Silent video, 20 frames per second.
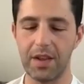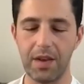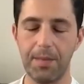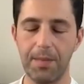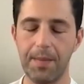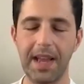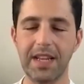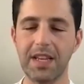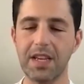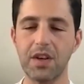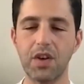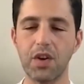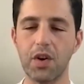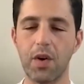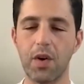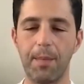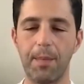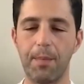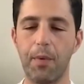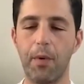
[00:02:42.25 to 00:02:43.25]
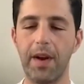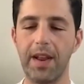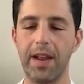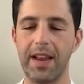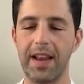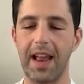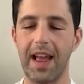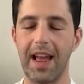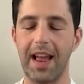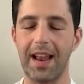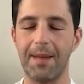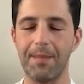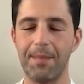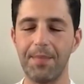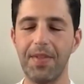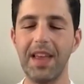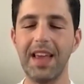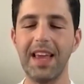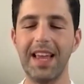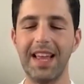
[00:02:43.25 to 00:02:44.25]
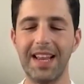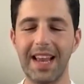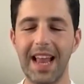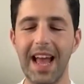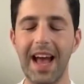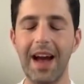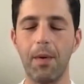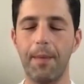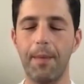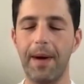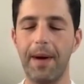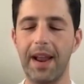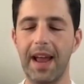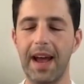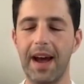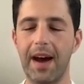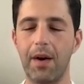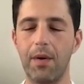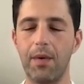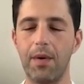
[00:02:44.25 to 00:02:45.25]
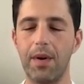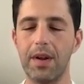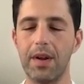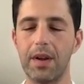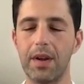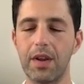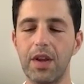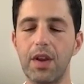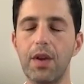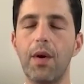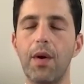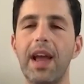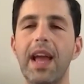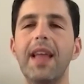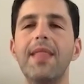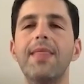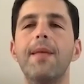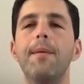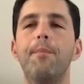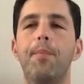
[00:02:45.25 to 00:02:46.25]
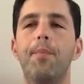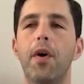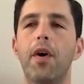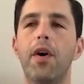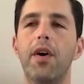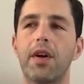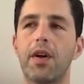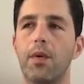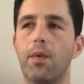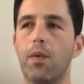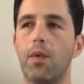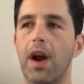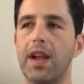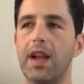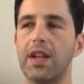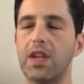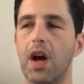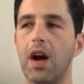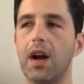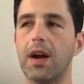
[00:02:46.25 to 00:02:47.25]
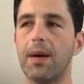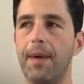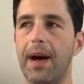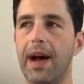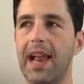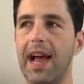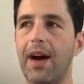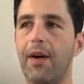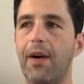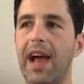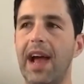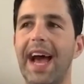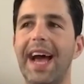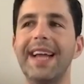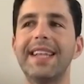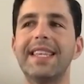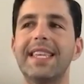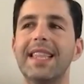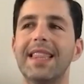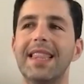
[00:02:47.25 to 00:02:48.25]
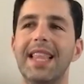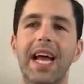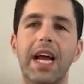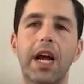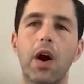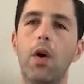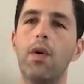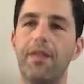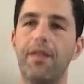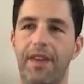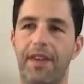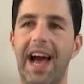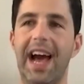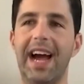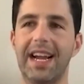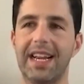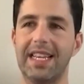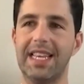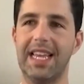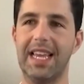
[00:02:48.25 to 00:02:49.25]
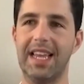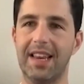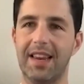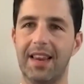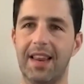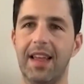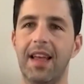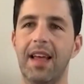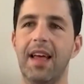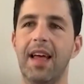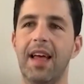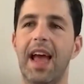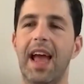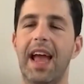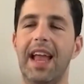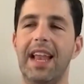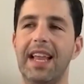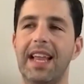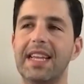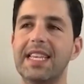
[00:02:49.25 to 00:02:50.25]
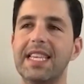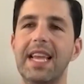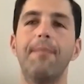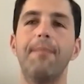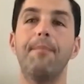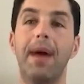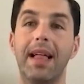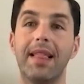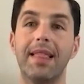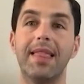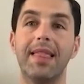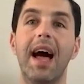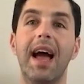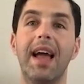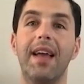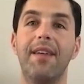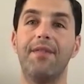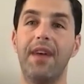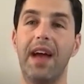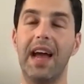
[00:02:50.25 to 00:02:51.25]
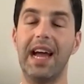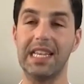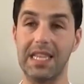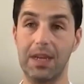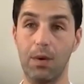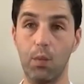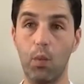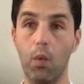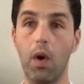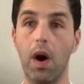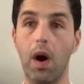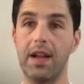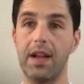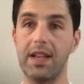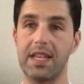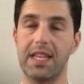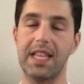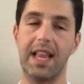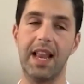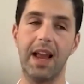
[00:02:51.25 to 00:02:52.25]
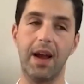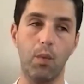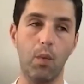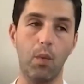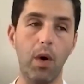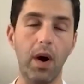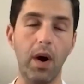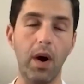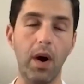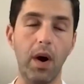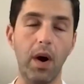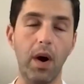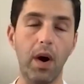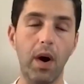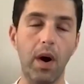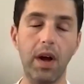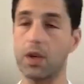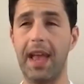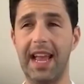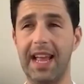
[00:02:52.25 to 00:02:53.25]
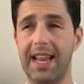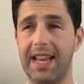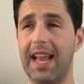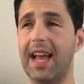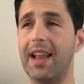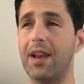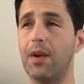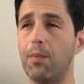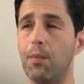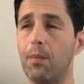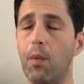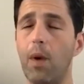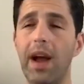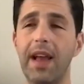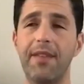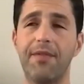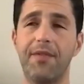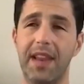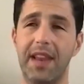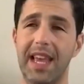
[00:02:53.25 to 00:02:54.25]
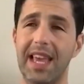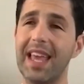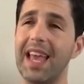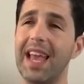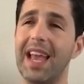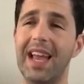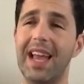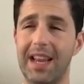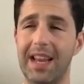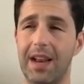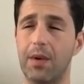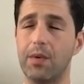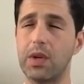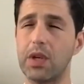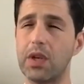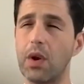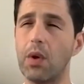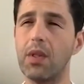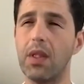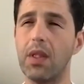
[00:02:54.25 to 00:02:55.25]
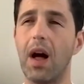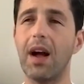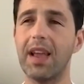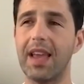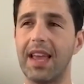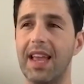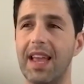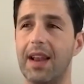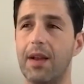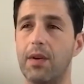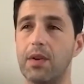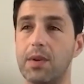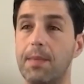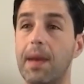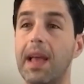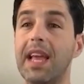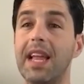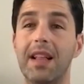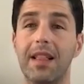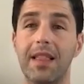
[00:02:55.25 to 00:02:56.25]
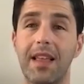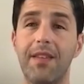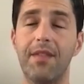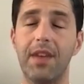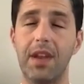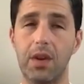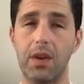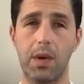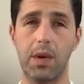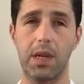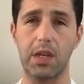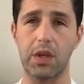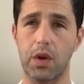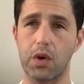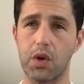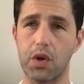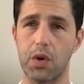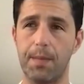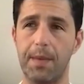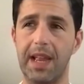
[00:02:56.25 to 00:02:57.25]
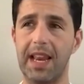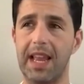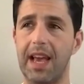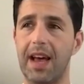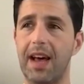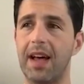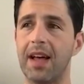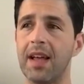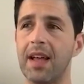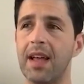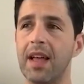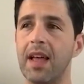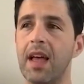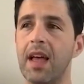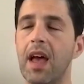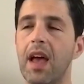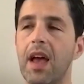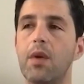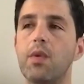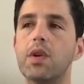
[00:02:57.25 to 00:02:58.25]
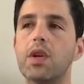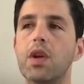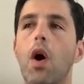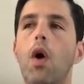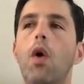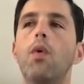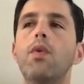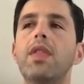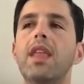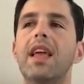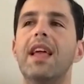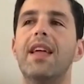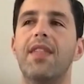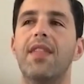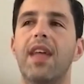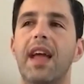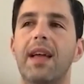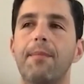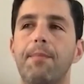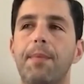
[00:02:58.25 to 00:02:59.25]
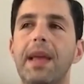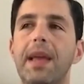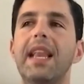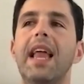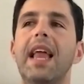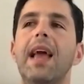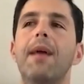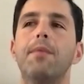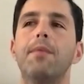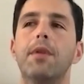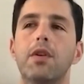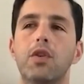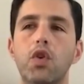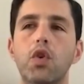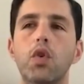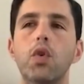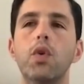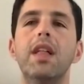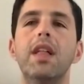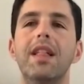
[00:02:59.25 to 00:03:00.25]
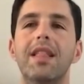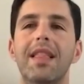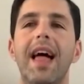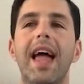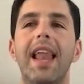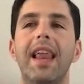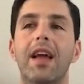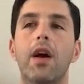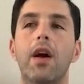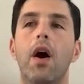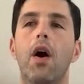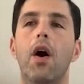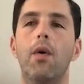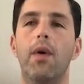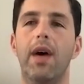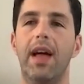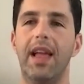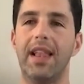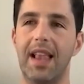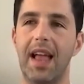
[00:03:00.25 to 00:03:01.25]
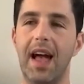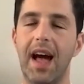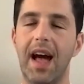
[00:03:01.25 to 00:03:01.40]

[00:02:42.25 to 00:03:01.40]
You make such a great point. And I'm thinking now about how, you know, I end the book where I talk about how I had to let go of acting and accept my life as it was, that I was overpaid and I had a wife and a kid and I was so lucky and I was making a living doing social media. It was only in like being able to truly let it go and